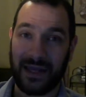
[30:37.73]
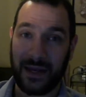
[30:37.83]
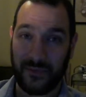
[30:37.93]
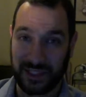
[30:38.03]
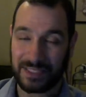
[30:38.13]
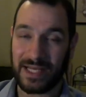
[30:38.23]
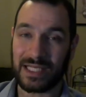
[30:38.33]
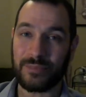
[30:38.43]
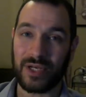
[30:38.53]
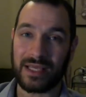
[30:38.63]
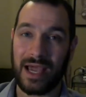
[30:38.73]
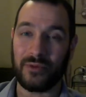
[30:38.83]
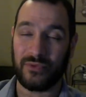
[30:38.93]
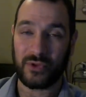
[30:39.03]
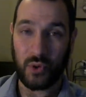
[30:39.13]
And by setting up an
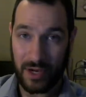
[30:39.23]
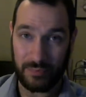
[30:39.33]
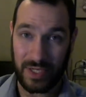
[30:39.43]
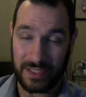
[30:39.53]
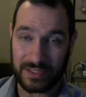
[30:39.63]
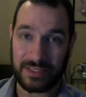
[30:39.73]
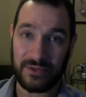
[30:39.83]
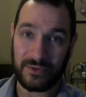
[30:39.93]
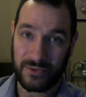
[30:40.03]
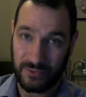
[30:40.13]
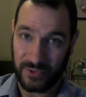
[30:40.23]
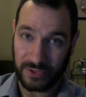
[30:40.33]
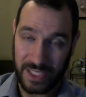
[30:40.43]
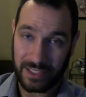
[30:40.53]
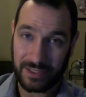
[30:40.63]
account with Coinbase, either through the
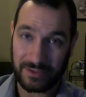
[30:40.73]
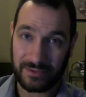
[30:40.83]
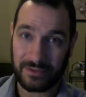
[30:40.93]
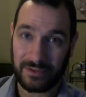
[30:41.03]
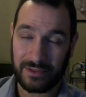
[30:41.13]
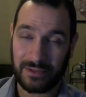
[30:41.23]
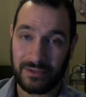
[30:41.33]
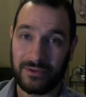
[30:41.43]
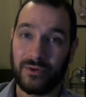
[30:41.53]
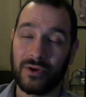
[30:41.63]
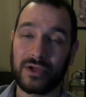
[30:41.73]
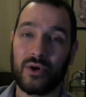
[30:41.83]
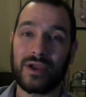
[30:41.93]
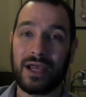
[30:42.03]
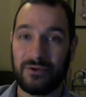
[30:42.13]
link or
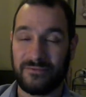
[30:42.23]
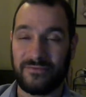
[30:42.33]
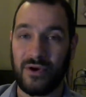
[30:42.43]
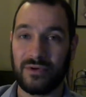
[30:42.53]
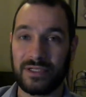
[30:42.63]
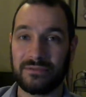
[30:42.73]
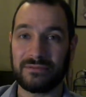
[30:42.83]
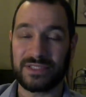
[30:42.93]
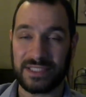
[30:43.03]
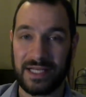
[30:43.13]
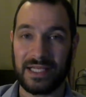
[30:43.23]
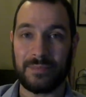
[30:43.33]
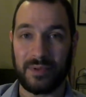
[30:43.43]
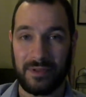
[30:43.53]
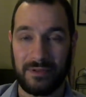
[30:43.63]
going on your phone and setting
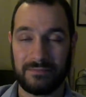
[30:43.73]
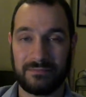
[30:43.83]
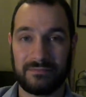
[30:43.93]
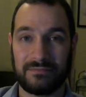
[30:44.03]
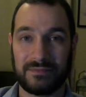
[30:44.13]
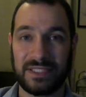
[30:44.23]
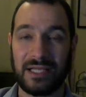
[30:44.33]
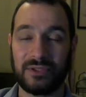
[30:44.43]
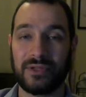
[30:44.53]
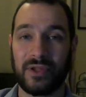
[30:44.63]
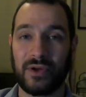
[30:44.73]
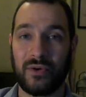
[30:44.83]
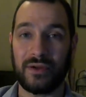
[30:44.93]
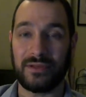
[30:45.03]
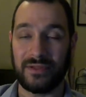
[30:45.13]
up downloading the
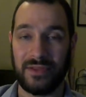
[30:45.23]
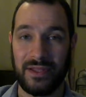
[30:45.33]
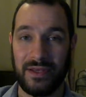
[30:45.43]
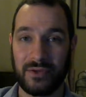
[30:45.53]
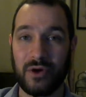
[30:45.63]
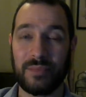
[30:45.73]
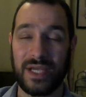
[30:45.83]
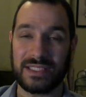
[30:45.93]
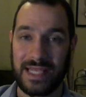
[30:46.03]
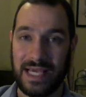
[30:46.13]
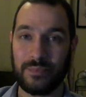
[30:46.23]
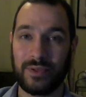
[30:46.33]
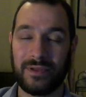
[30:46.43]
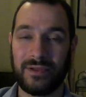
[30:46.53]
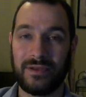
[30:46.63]
Coinbase app,
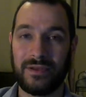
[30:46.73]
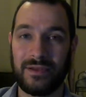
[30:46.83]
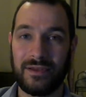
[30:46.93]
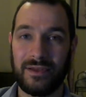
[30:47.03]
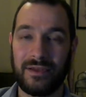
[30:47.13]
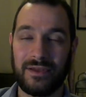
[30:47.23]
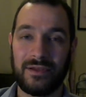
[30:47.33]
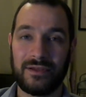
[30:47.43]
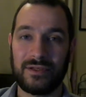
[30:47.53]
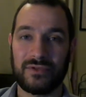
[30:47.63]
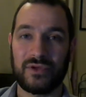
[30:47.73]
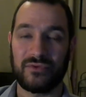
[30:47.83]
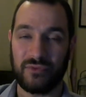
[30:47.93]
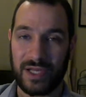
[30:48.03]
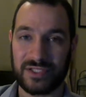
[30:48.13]
you
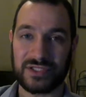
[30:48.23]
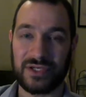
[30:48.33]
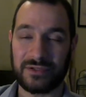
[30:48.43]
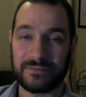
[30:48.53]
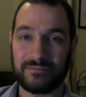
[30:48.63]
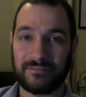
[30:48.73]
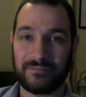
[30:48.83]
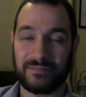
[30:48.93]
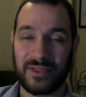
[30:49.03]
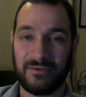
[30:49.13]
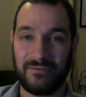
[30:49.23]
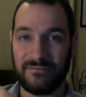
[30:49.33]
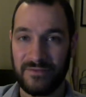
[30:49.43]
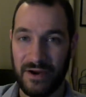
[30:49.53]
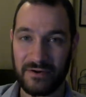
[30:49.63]
can register,
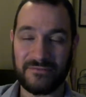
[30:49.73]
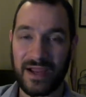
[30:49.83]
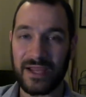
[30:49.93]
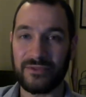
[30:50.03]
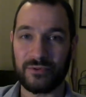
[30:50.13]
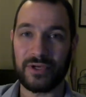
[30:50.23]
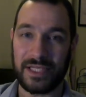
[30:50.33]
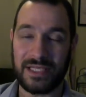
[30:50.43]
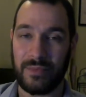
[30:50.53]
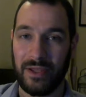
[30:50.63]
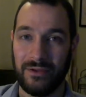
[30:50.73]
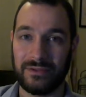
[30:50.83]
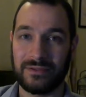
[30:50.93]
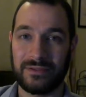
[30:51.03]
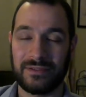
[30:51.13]
verify through an email,